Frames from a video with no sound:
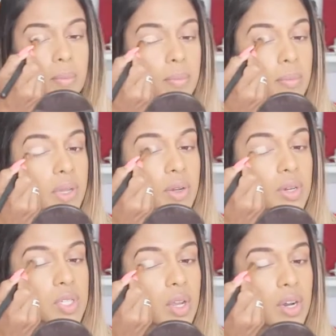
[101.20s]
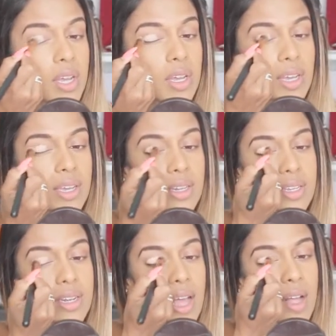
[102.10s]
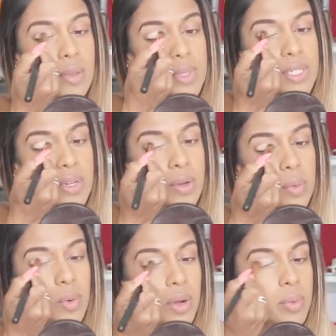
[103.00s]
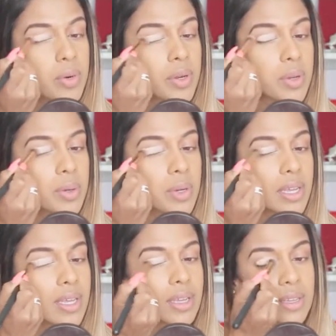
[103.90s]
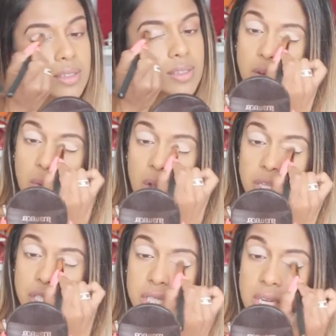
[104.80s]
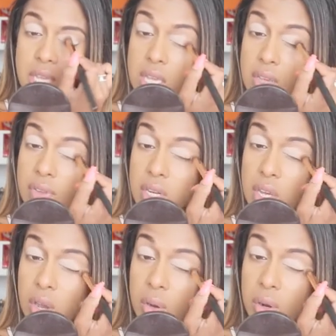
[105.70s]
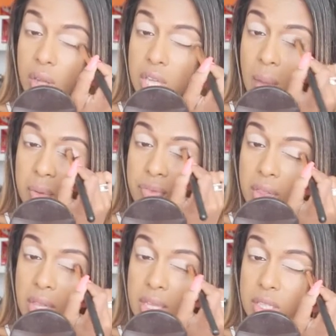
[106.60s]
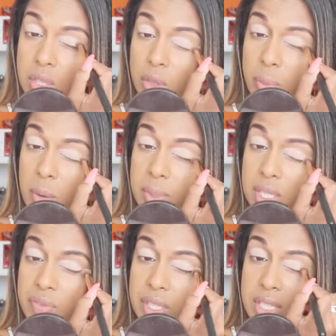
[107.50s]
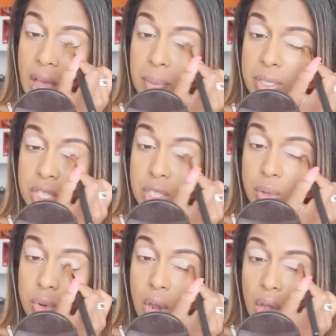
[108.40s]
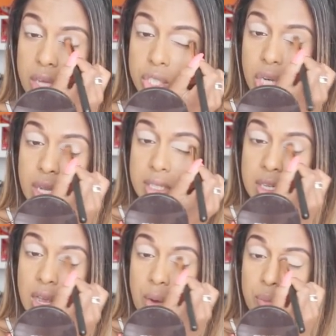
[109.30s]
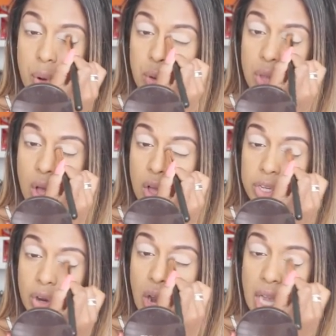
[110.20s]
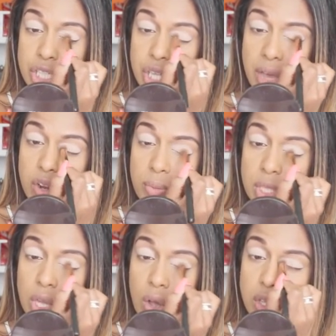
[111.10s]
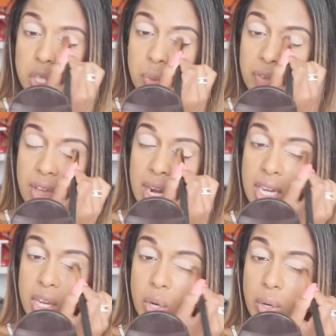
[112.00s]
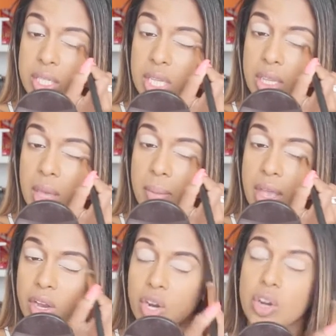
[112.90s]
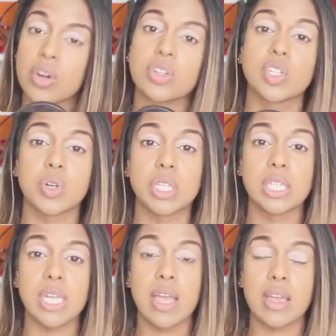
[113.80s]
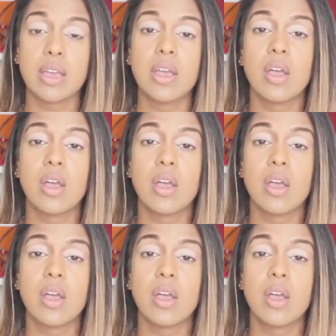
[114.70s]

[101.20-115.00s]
Mirrors are good. It helps to know what we're doing. You want just an even coat on top of the lid. So the purpose of this step is to not just prolong your eyeshadow, but to also prevent any creasing that may occur during the day.